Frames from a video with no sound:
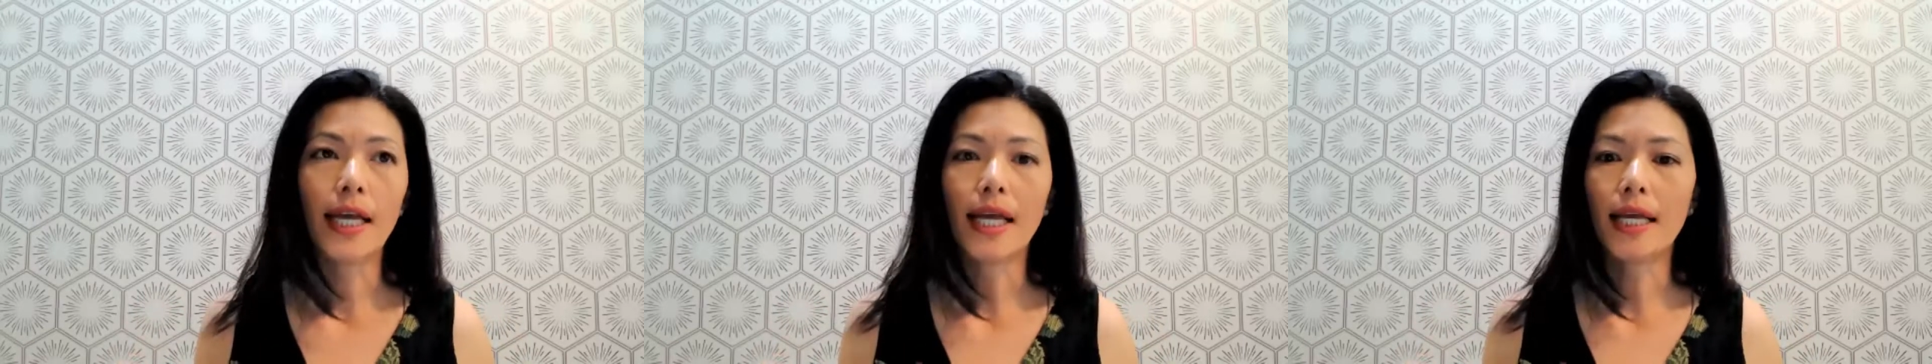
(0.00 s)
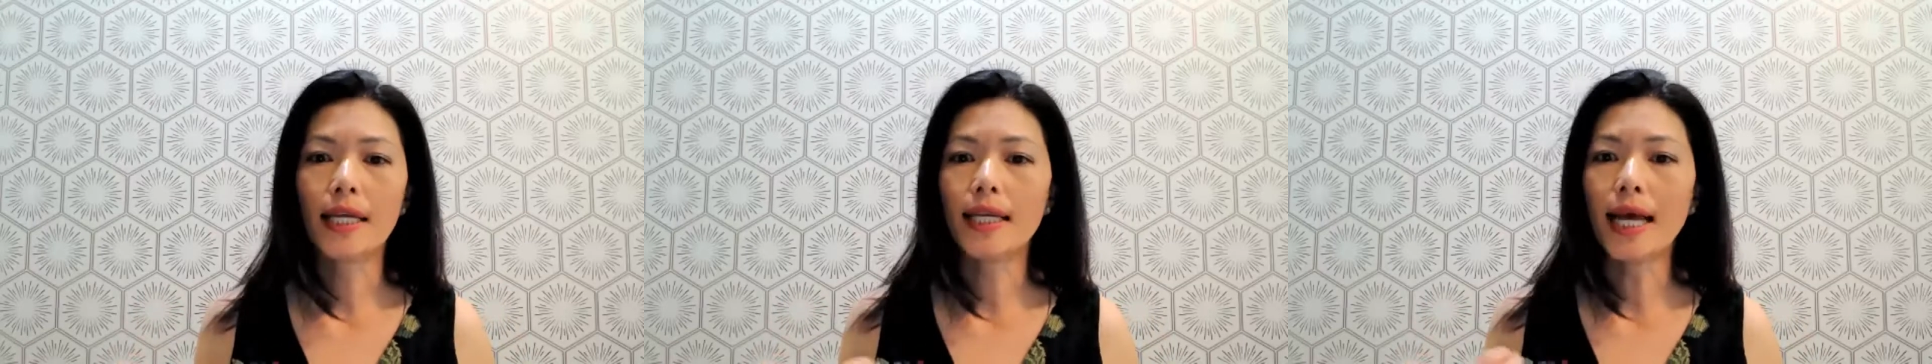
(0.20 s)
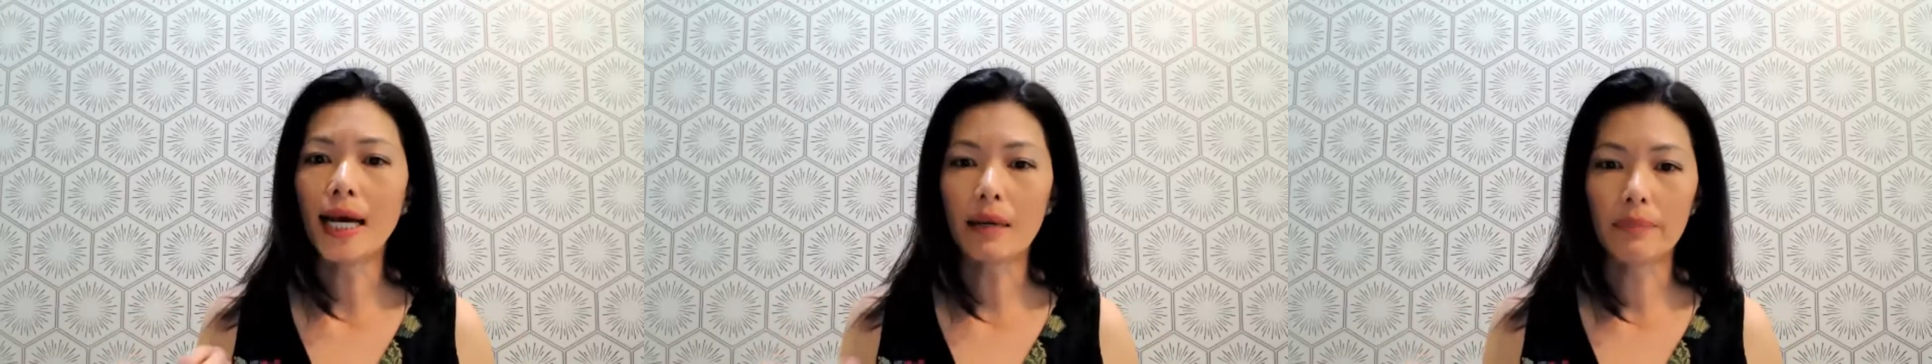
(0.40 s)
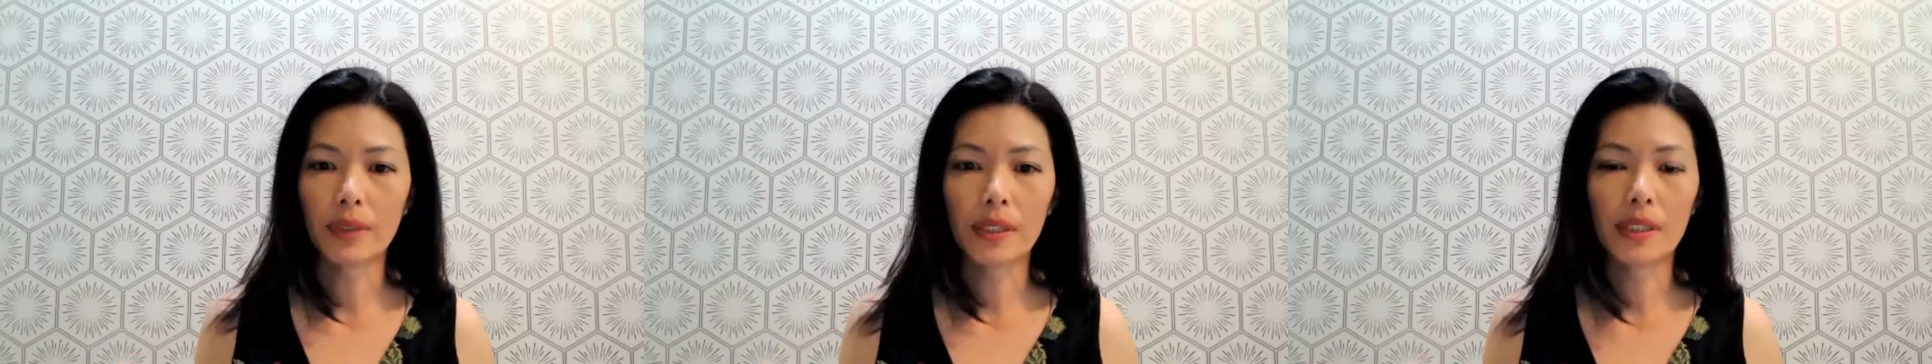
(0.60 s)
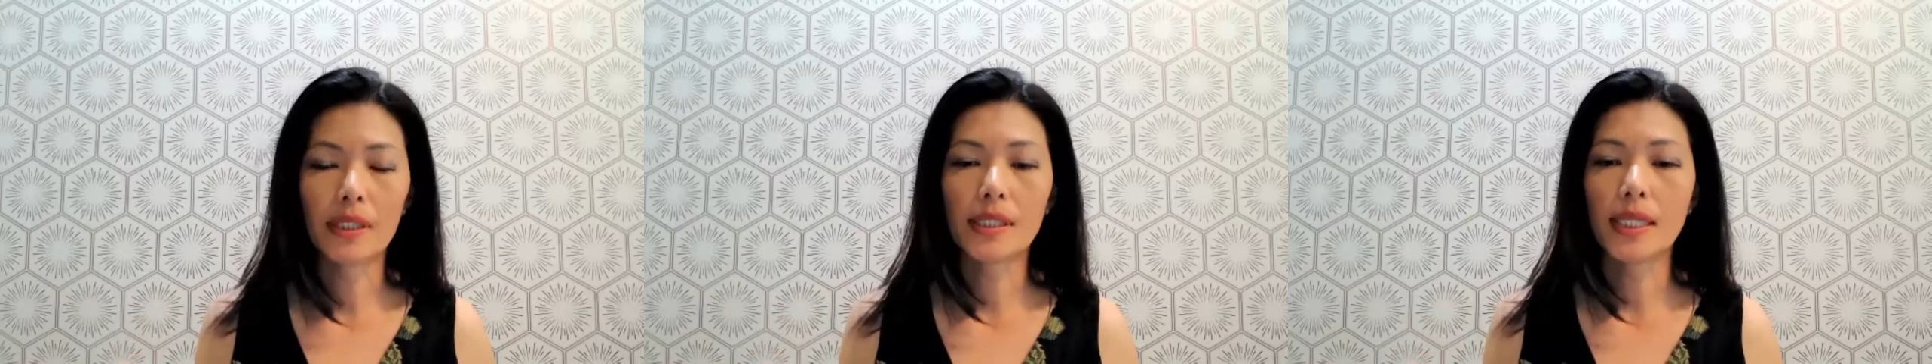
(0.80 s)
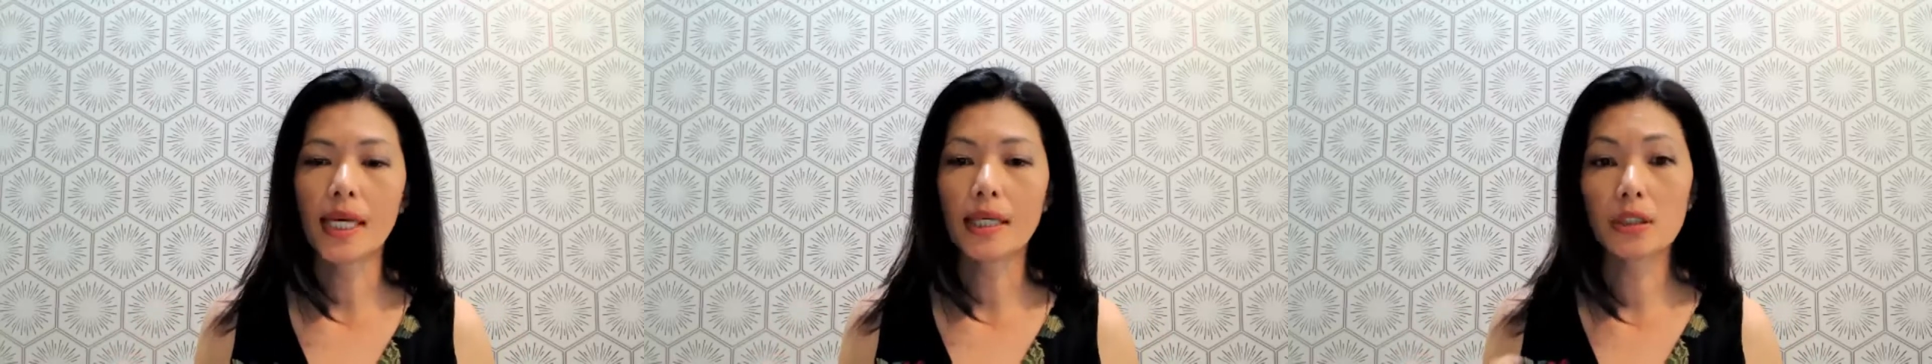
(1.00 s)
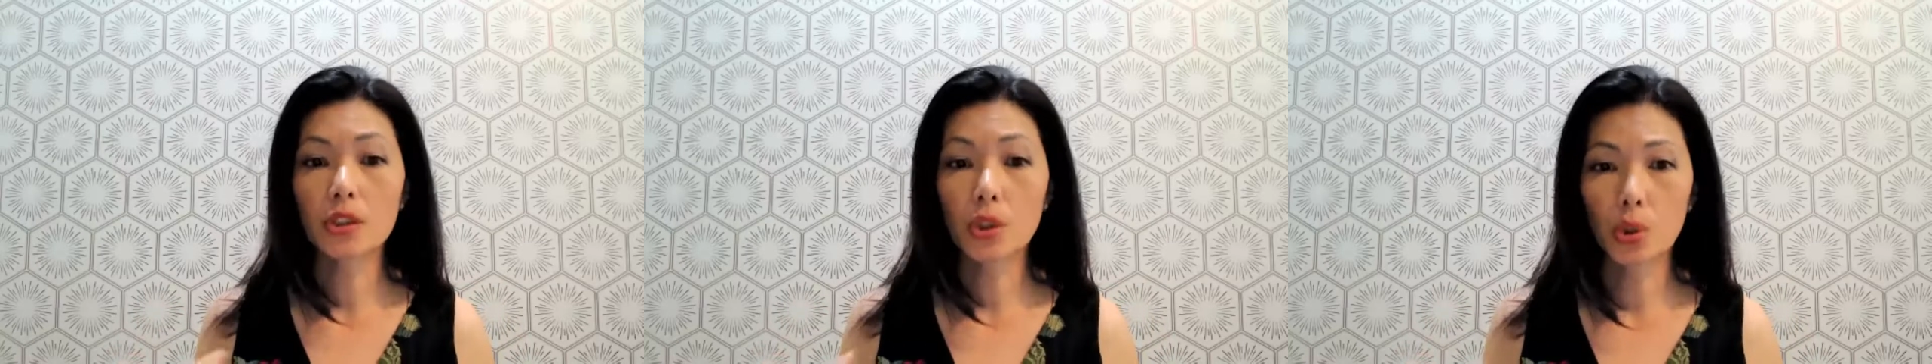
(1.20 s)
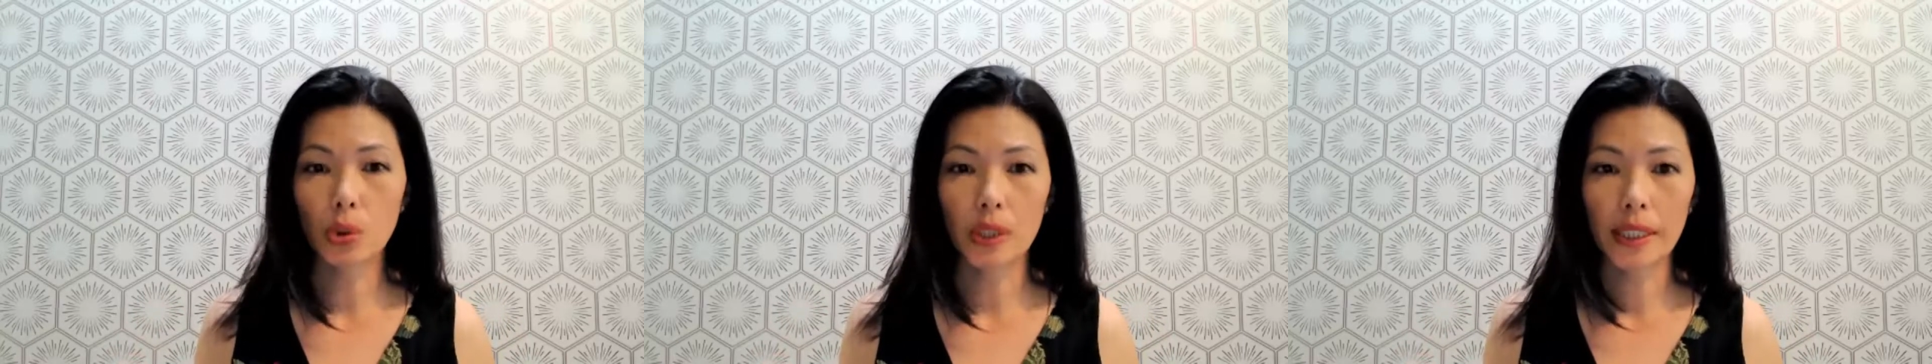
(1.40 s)
and happiness and
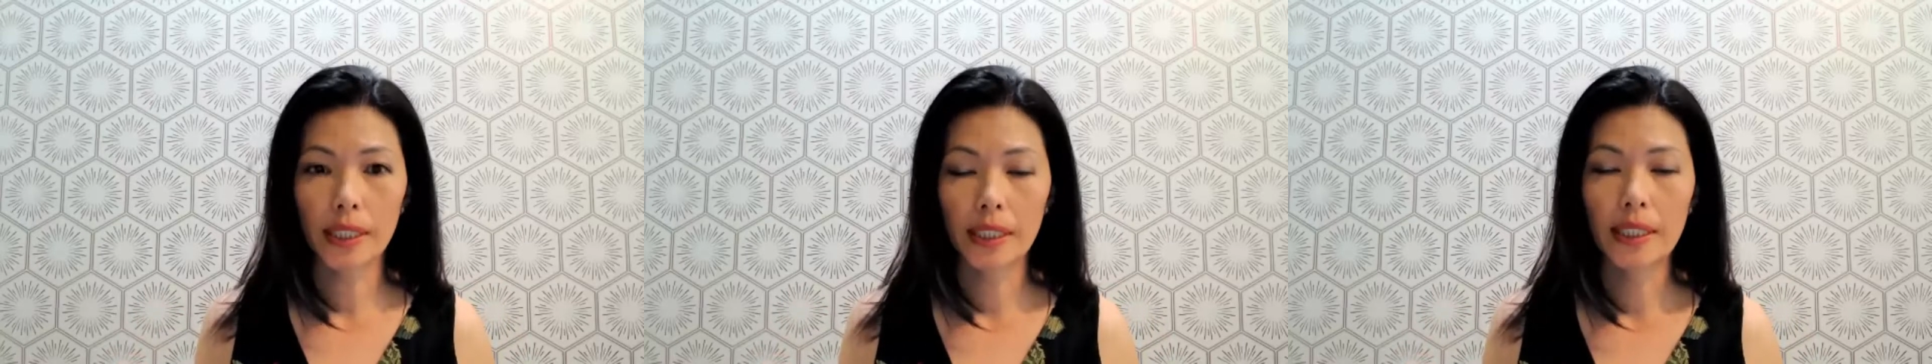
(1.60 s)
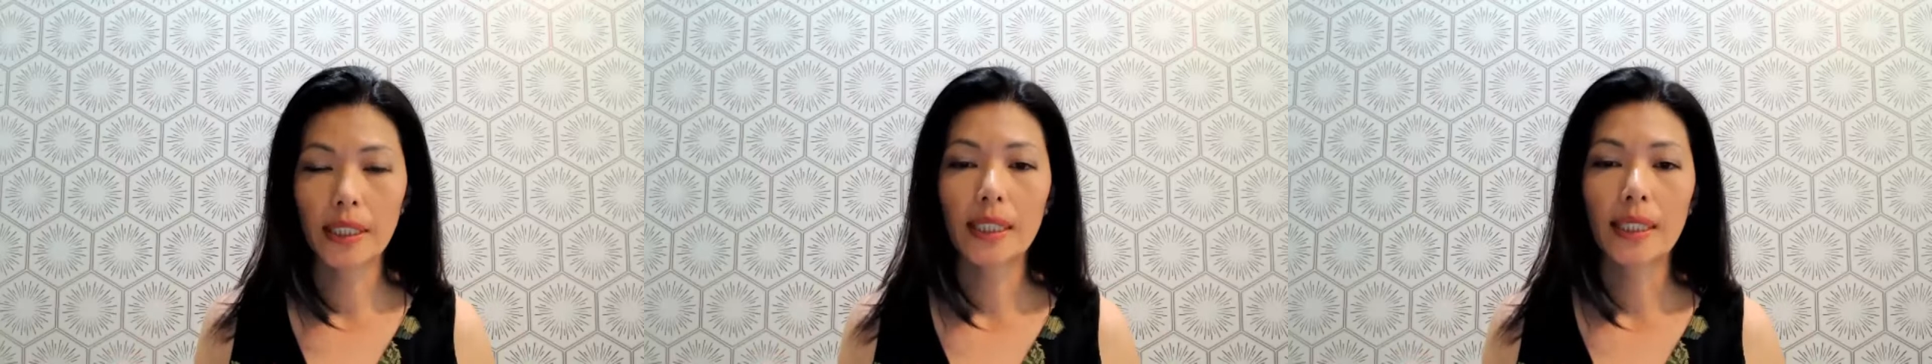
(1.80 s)
joy.